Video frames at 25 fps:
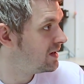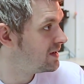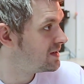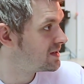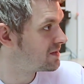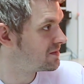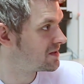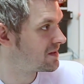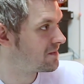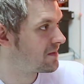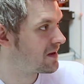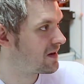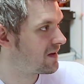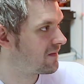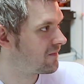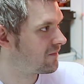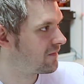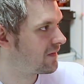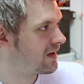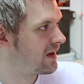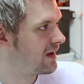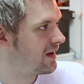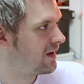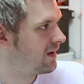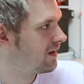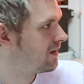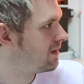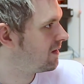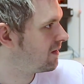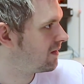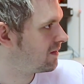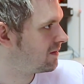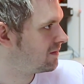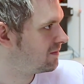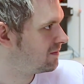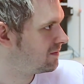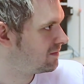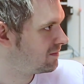So it's a bit unfair
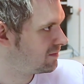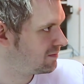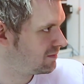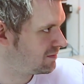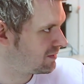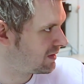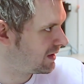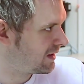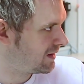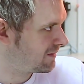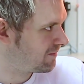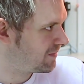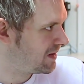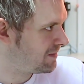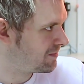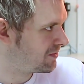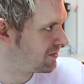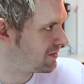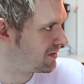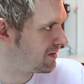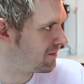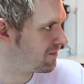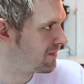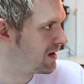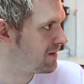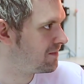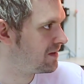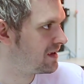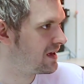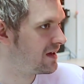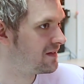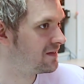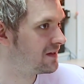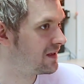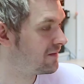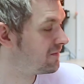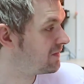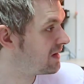on like people that maybe
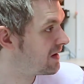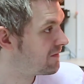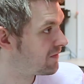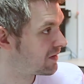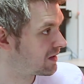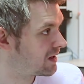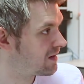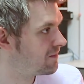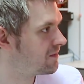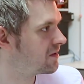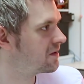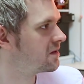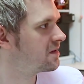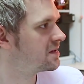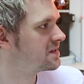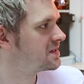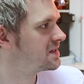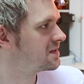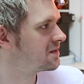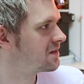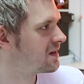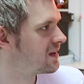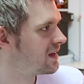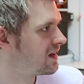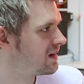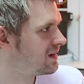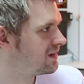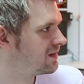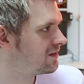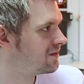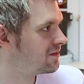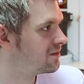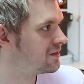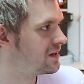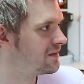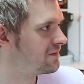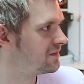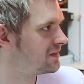they've never come across the glider
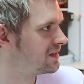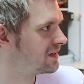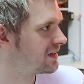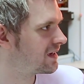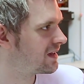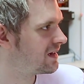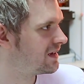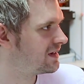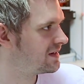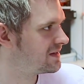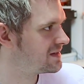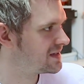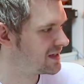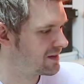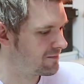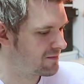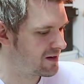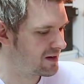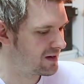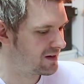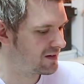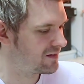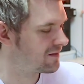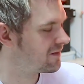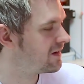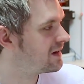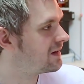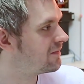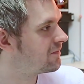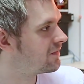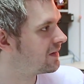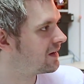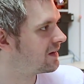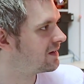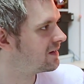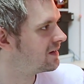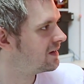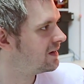or even the glider schematic or
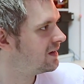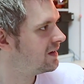anything.